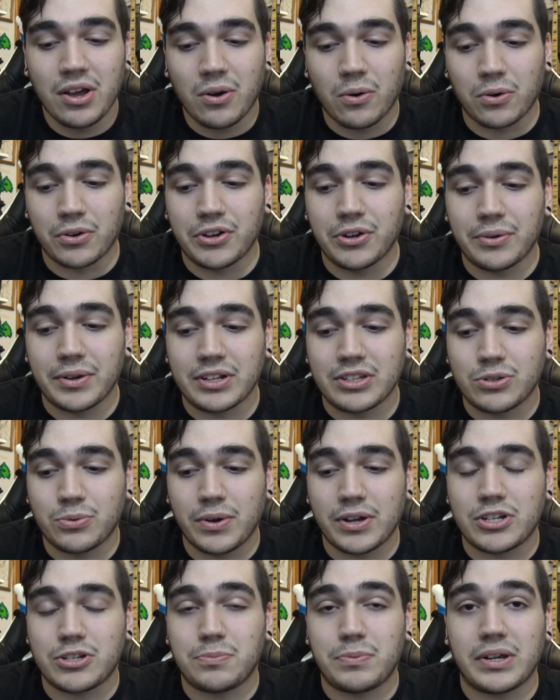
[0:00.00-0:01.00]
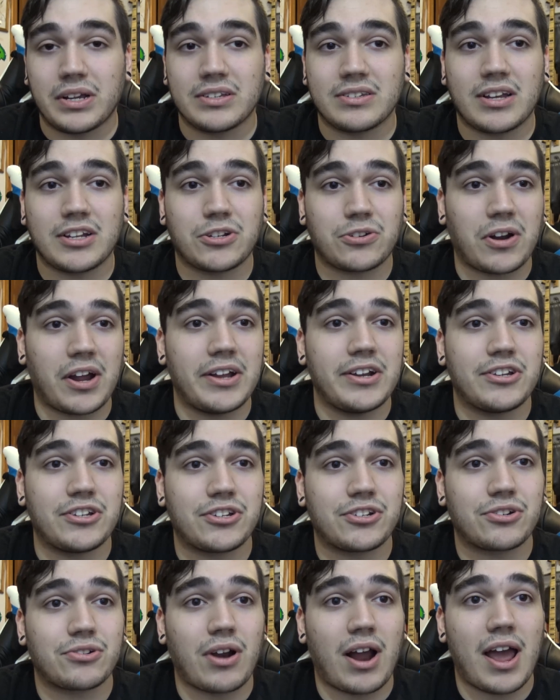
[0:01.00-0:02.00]
or doing Twitch, because I try and
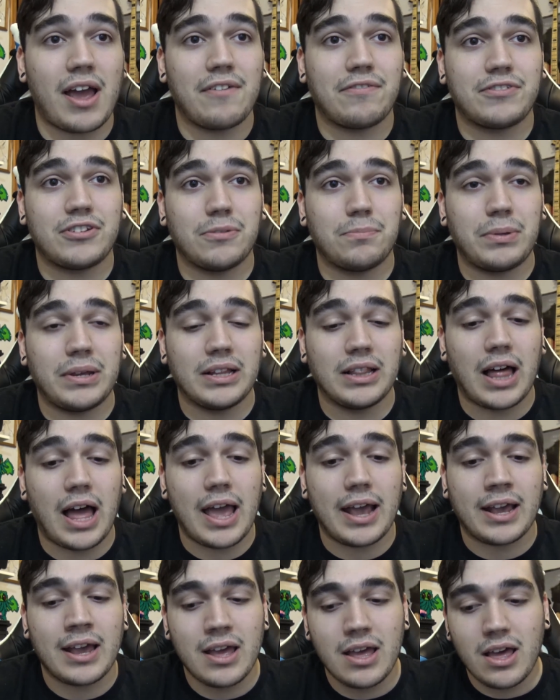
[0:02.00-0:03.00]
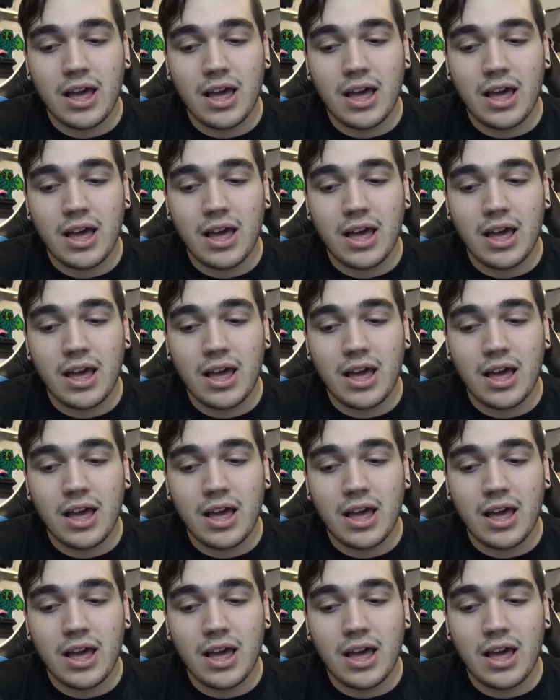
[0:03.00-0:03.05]
strive to be like,